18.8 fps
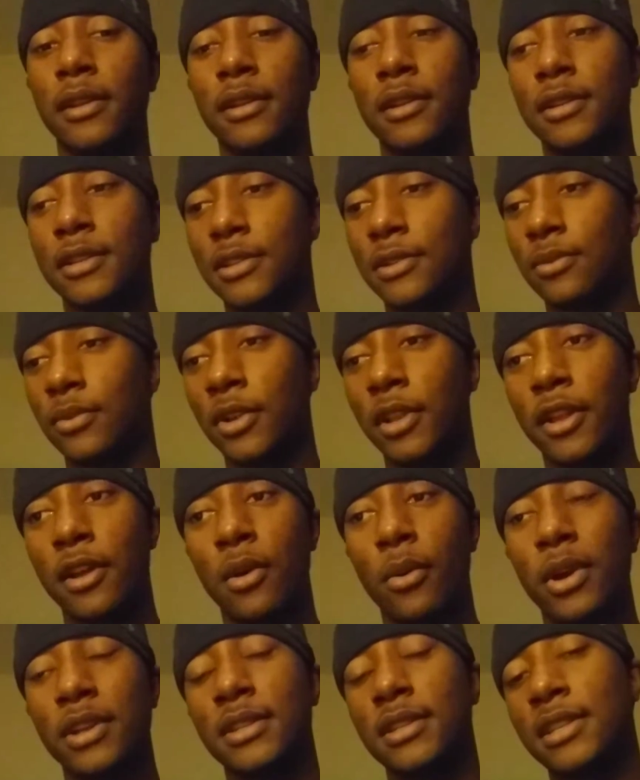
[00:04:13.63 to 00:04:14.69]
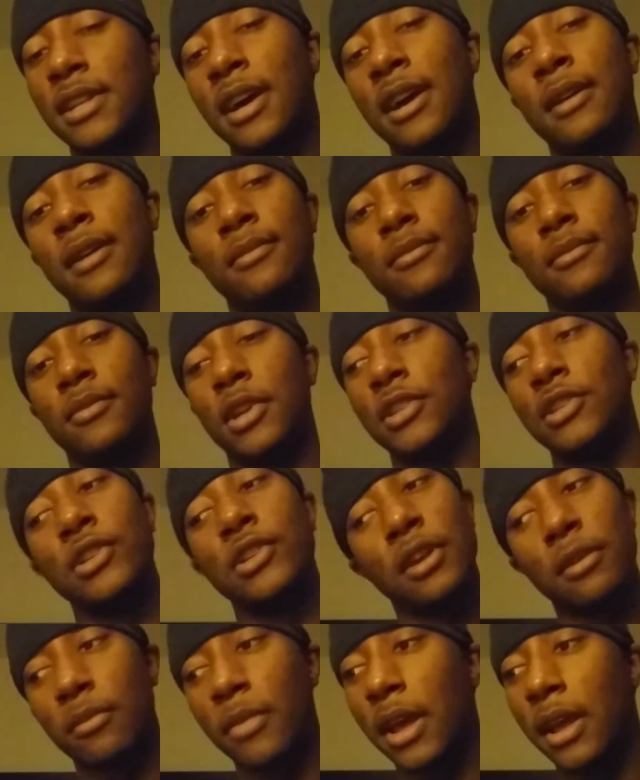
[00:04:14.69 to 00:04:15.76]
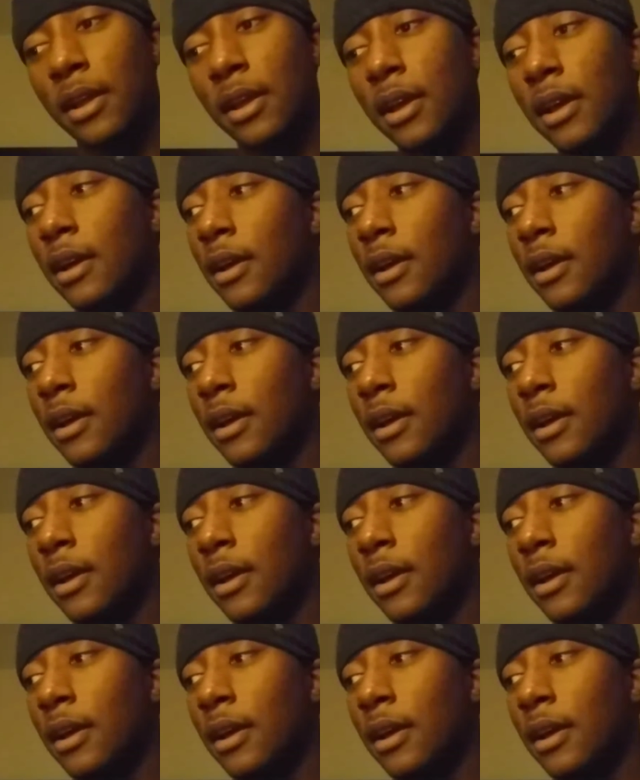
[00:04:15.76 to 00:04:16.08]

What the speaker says: You're just really a waste of time because you can make